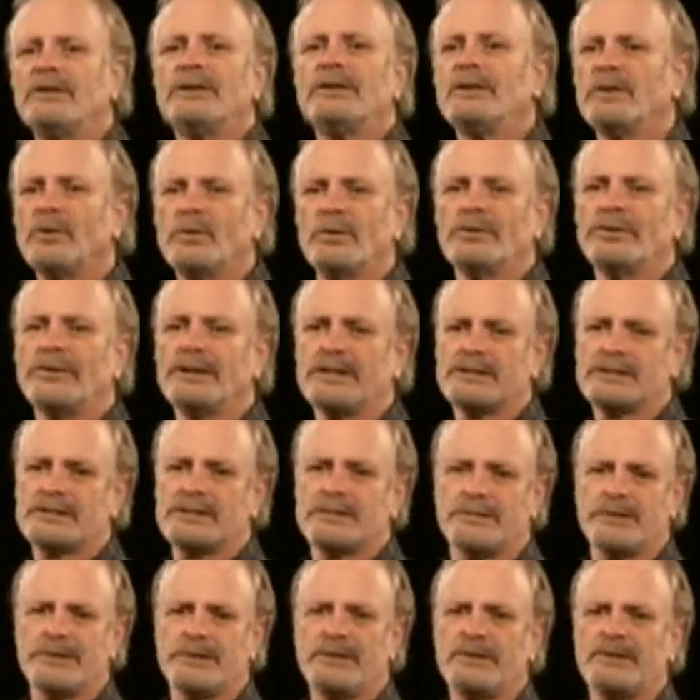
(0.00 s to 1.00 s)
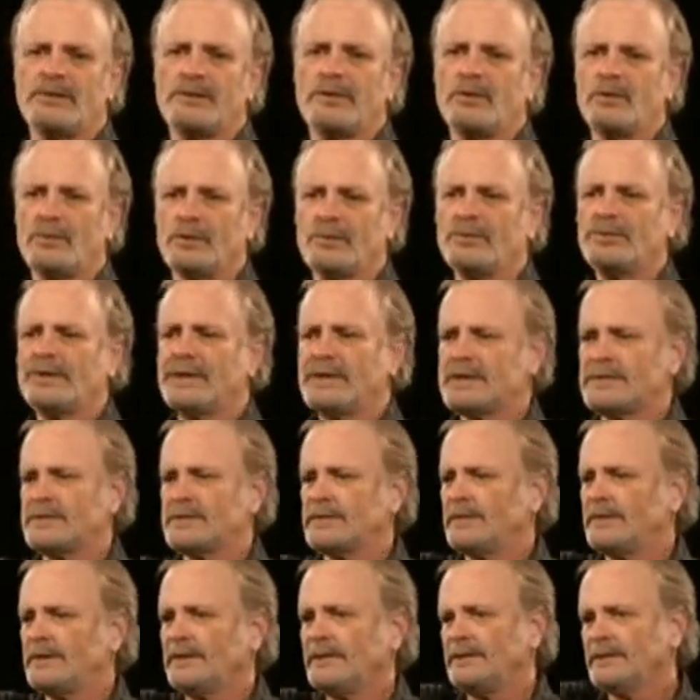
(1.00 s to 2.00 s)
to the Old Testament. It's the Old
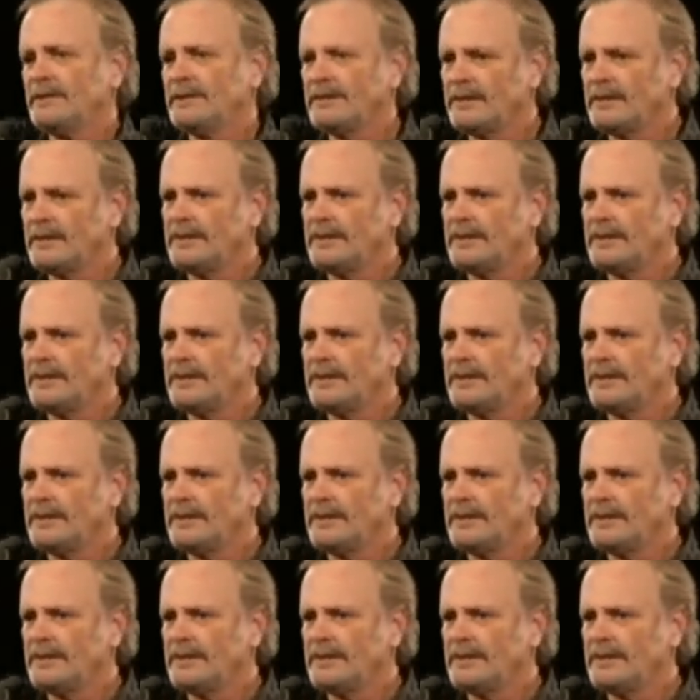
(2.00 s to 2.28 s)
Testament